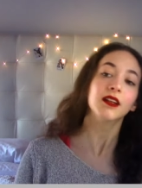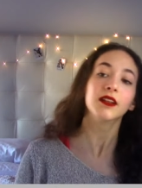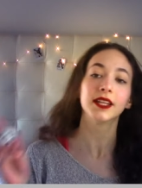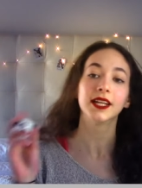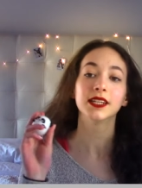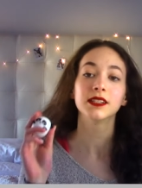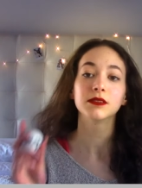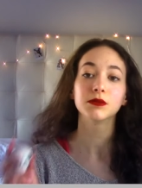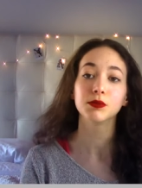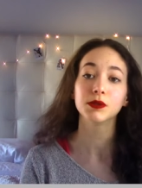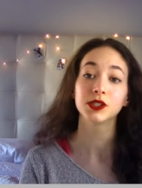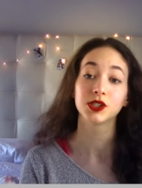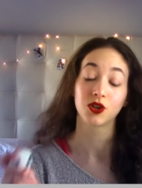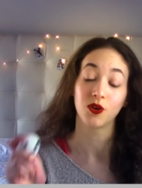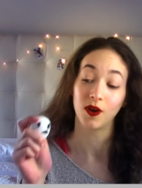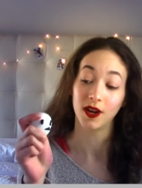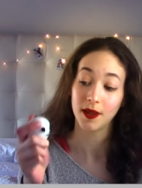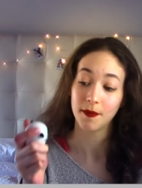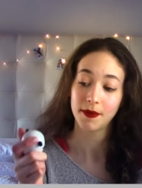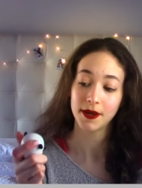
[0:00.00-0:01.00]
this was
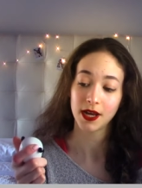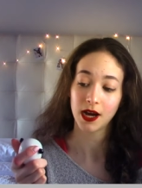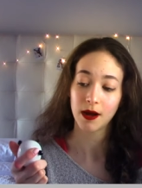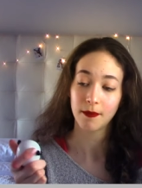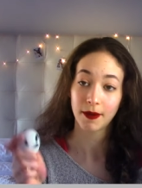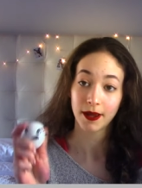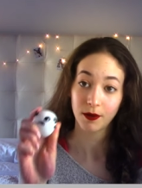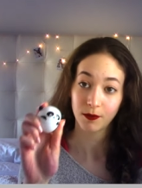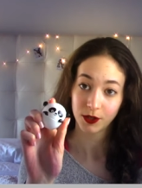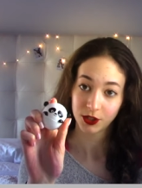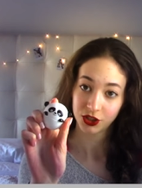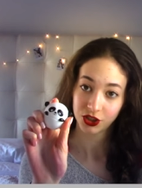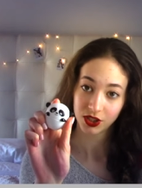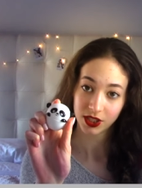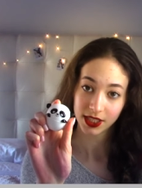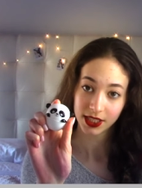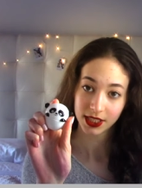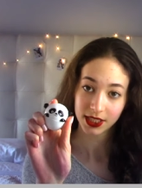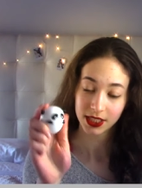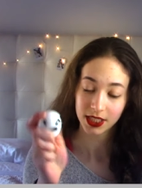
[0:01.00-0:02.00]
going to be on my wish
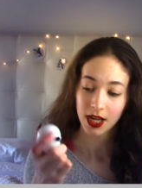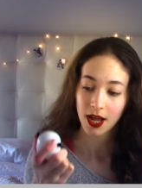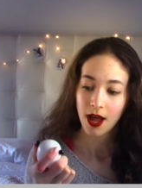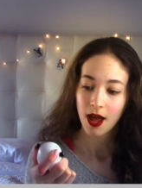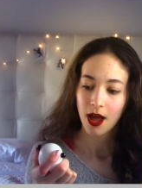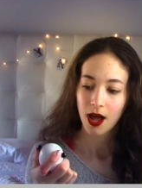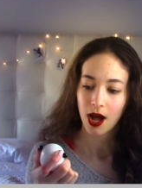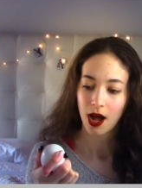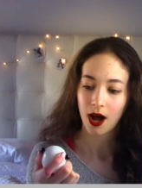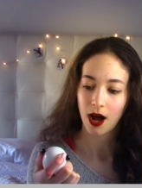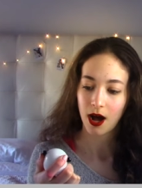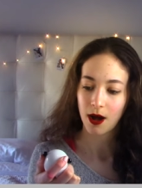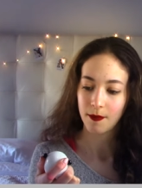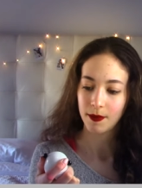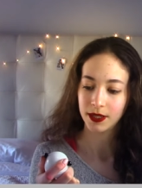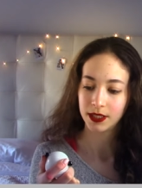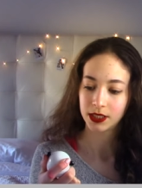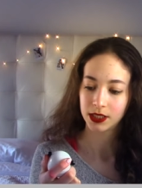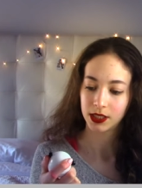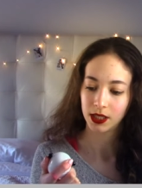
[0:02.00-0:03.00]
list. Um,
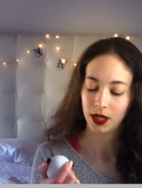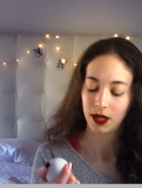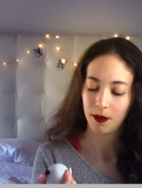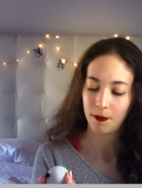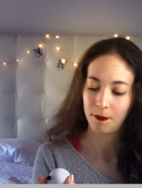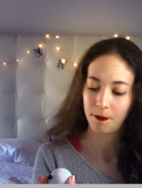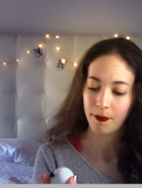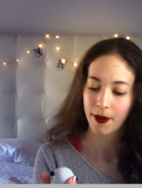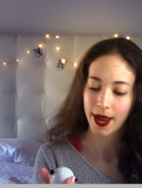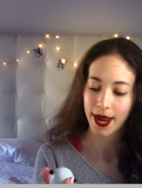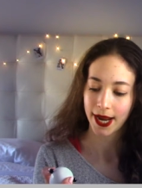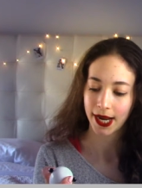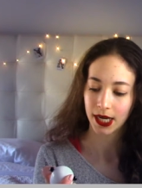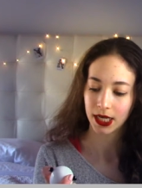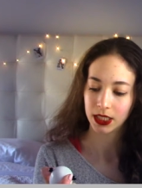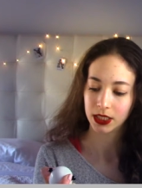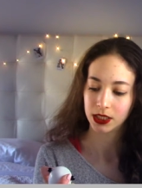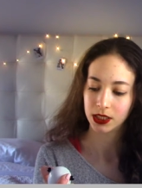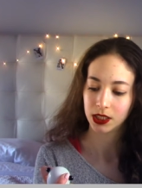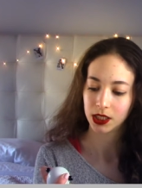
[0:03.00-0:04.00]
it's the
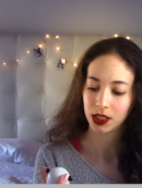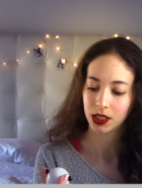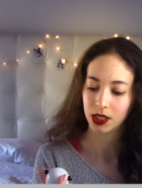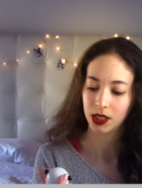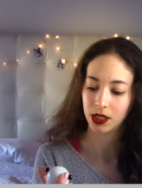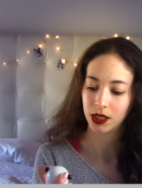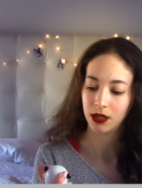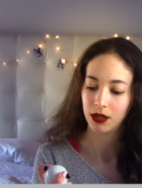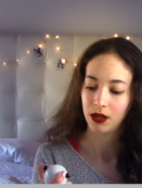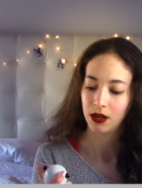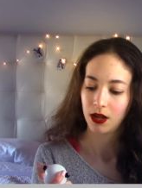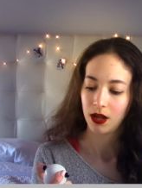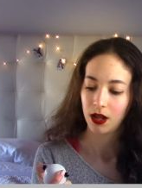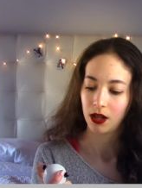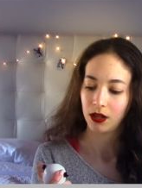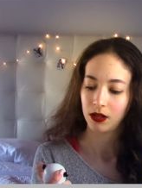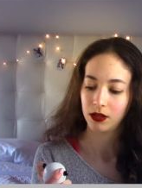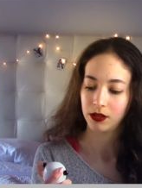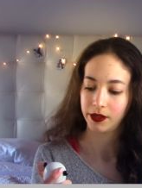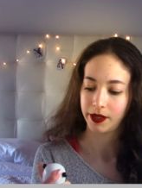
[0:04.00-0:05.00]
Panda
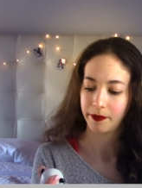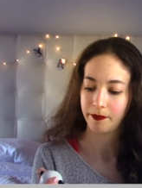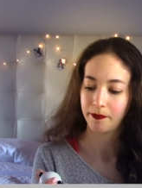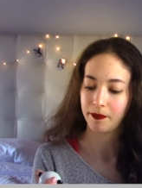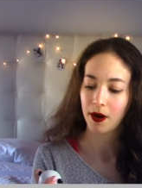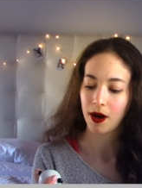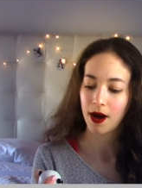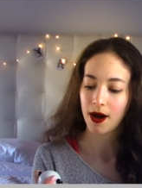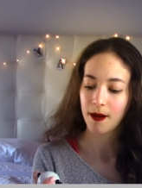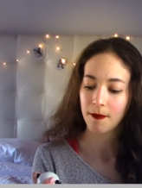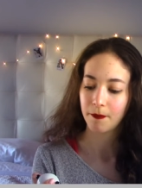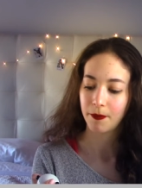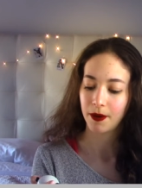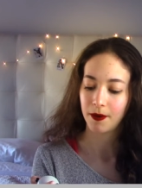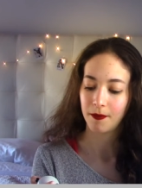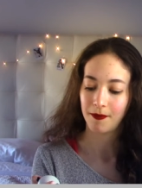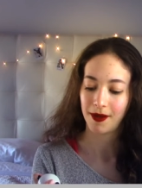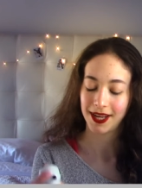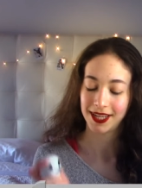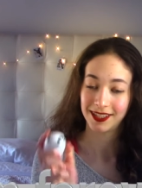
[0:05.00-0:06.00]
lip balm,
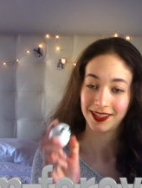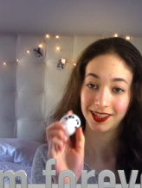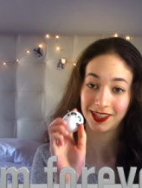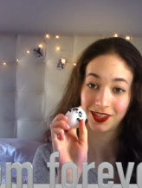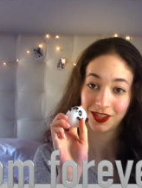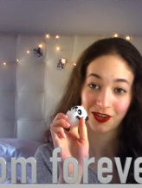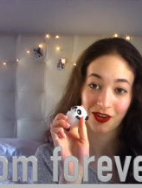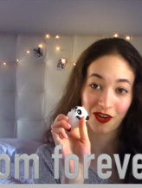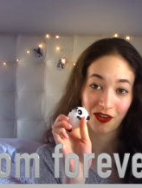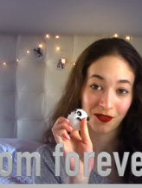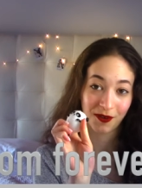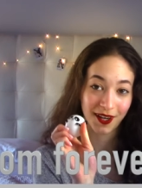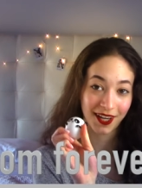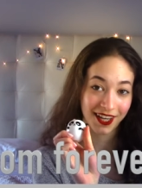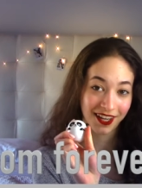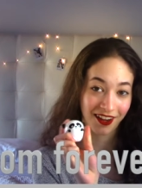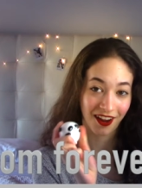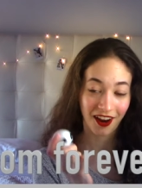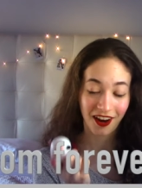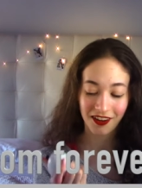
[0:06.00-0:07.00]
but my sister already
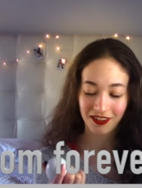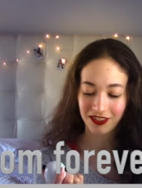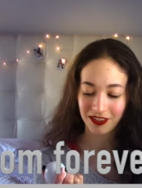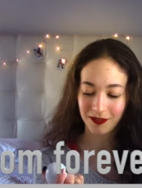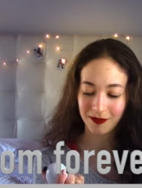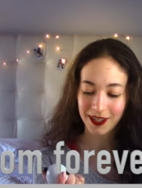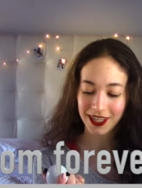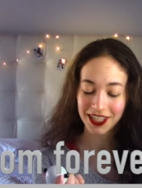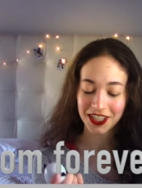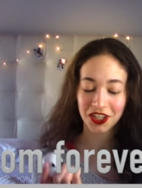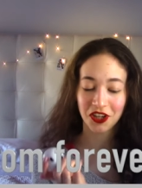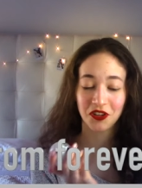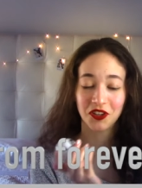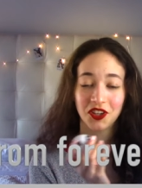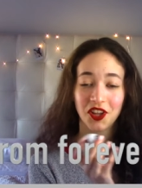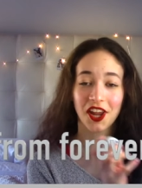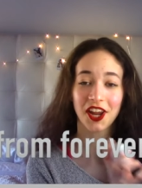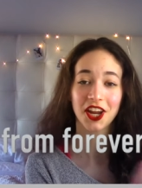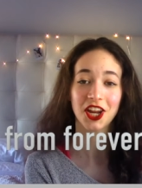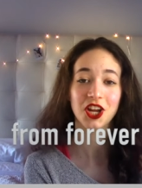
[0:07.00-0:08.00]
got it for me, so
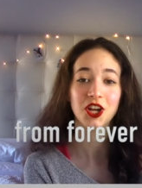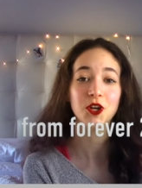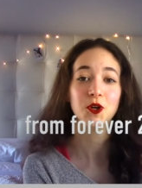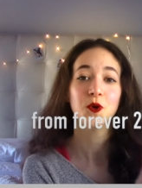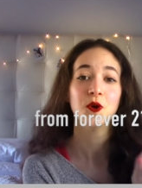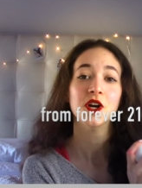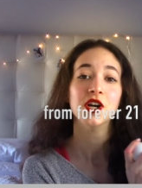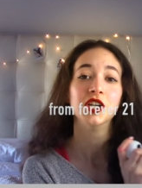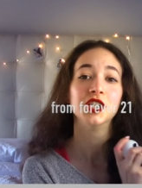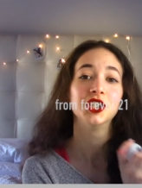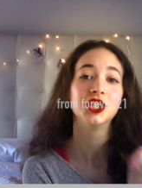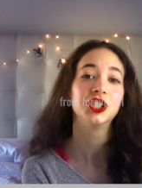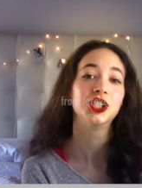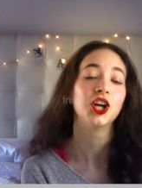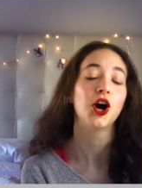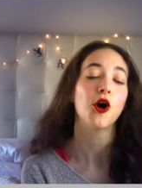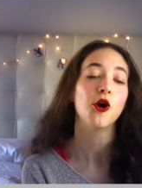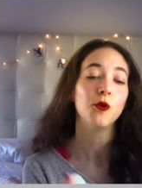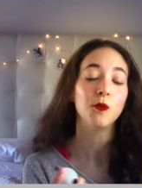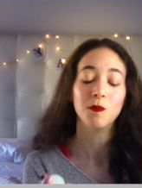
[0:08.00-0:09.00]
thank you
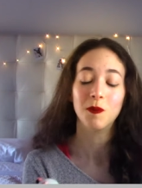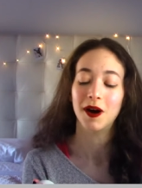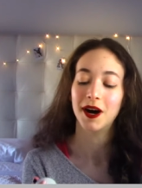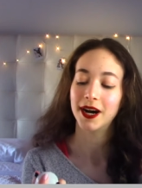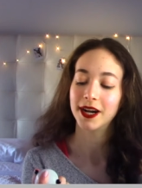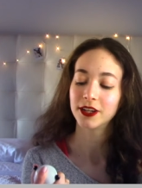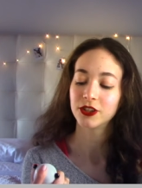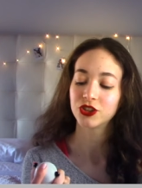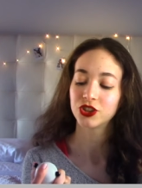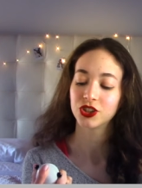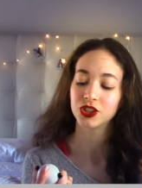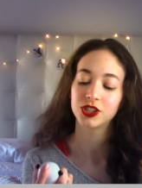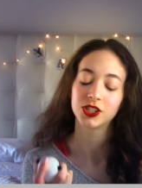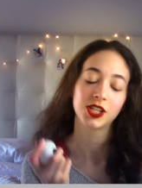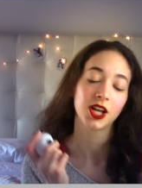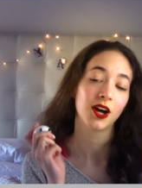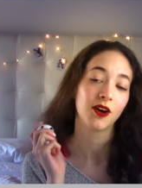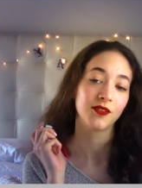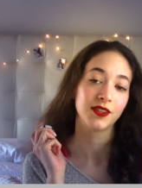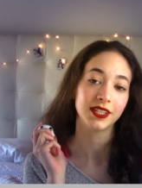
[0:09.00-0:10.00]
so much.
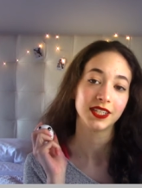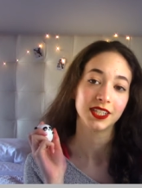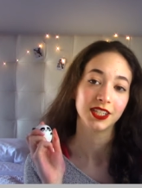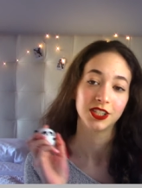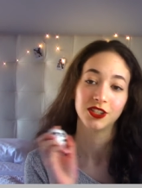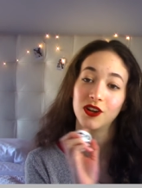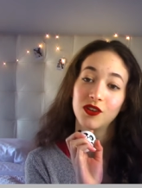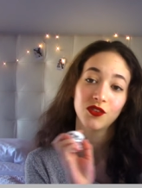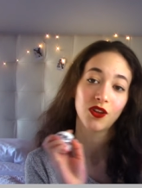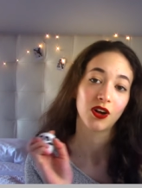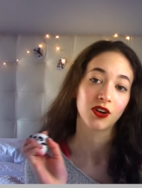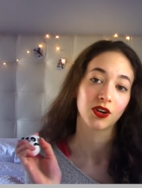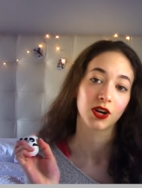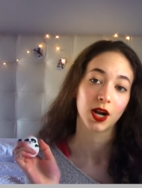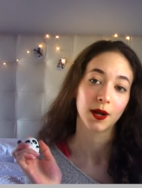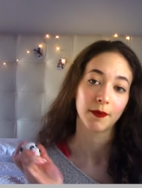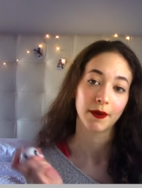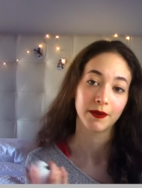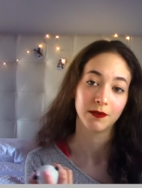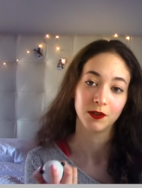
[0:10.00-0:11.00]
So this is no longer
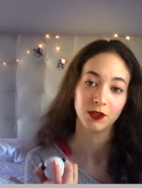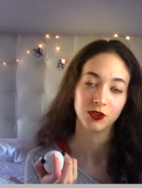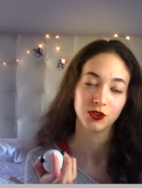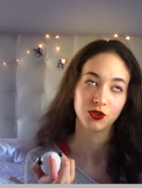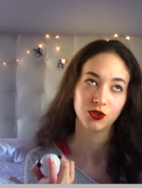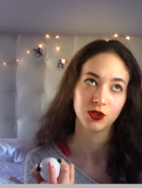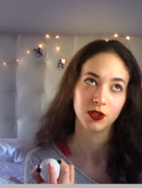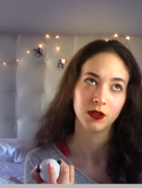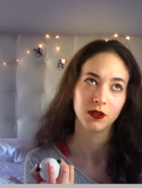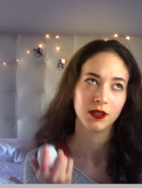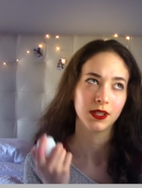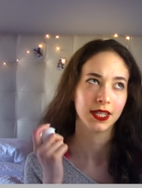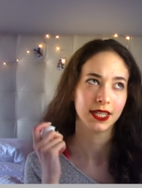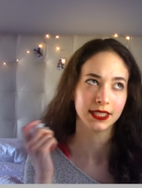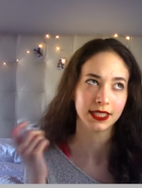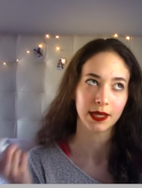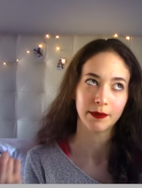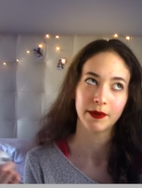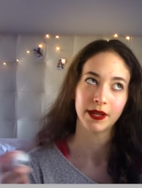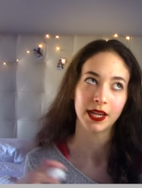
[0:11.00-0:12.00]
on my wish
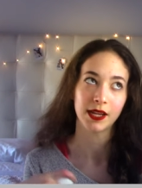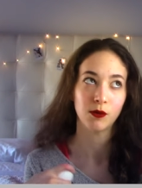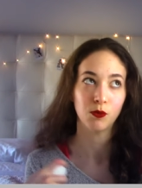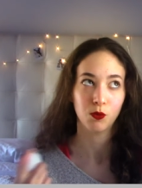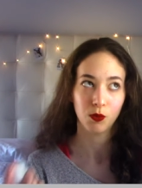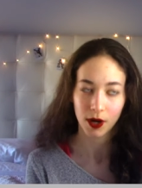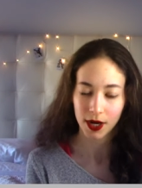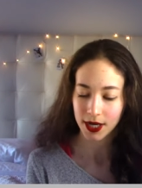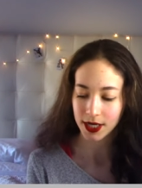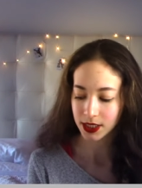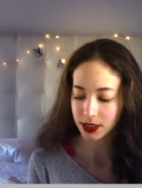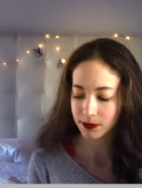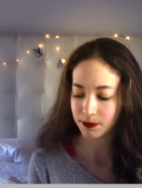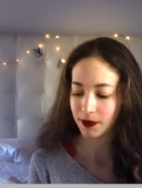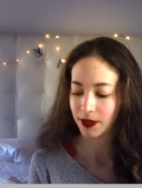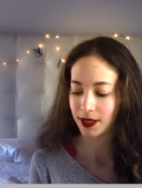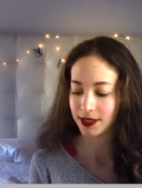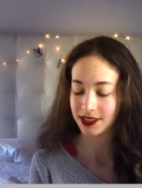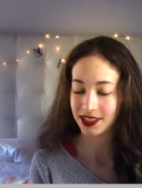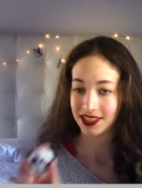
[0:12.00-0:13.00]
list. I mean, it was,
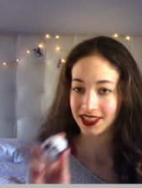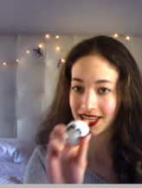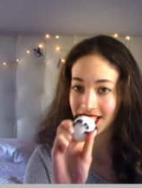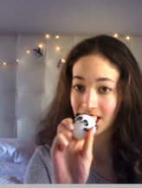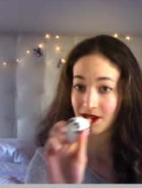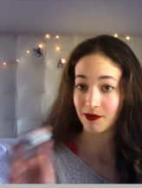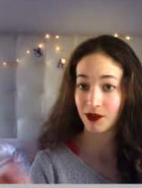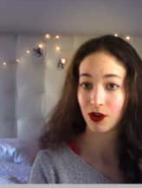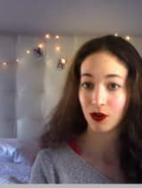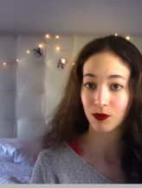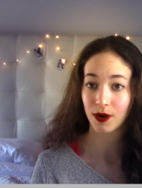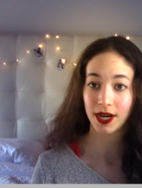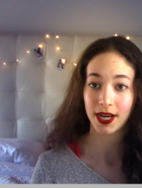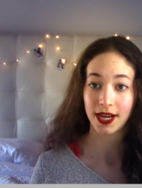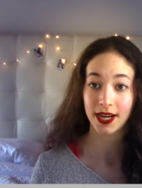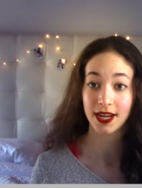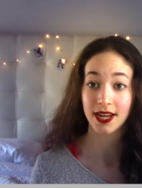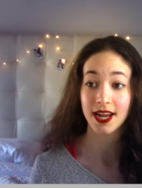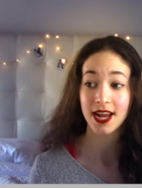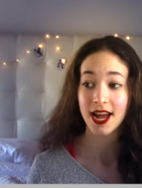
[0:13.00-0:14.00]
but since I have it
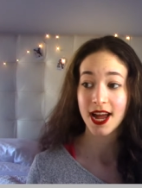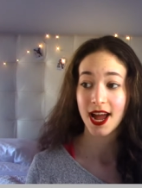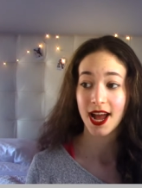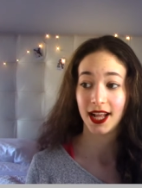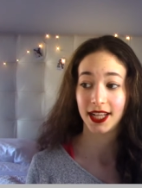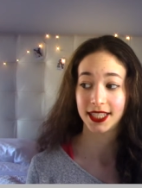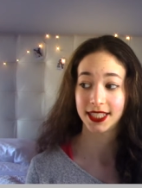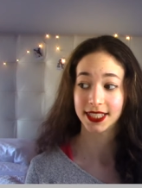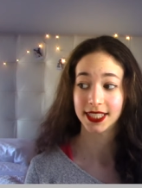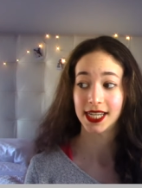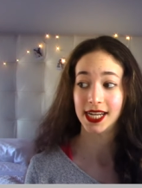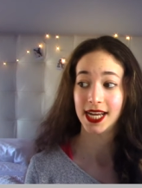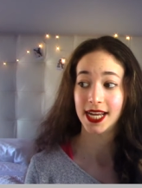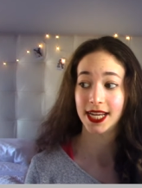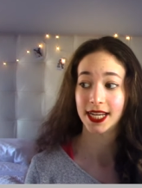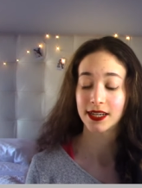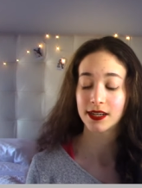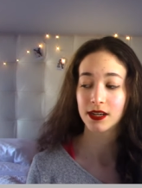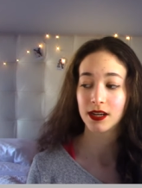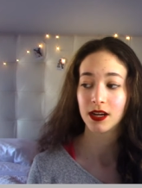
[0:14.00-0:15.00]
already, it's
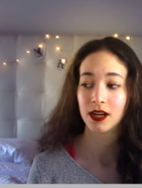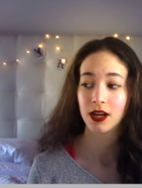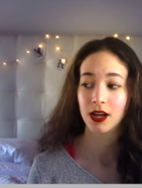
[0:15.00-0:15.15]
like,